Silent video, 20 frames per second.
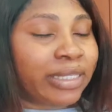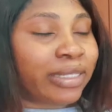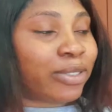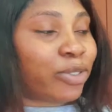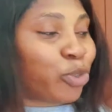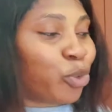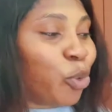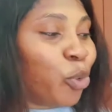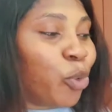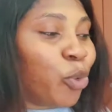
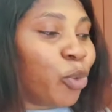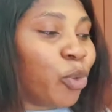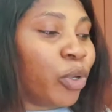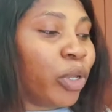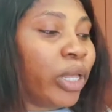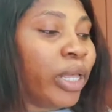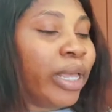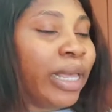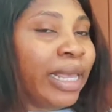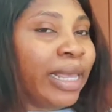So
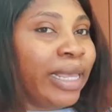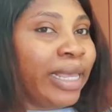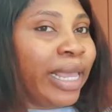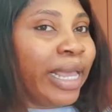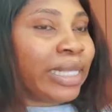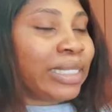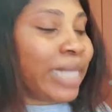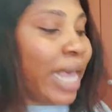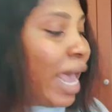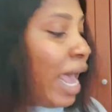
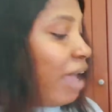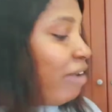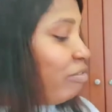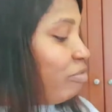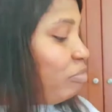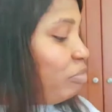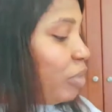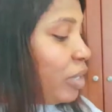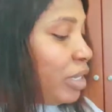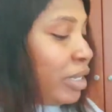yes, I
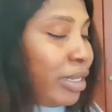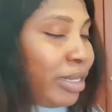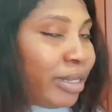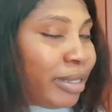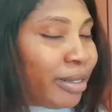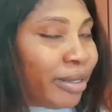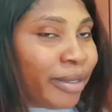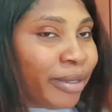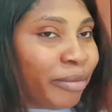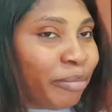have big
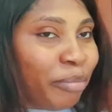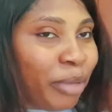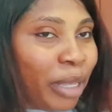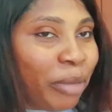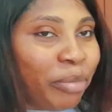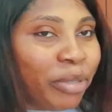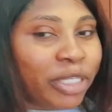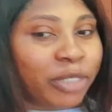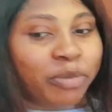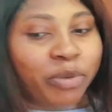
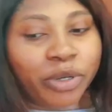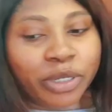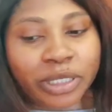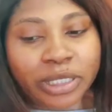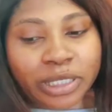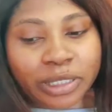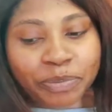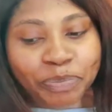babies, but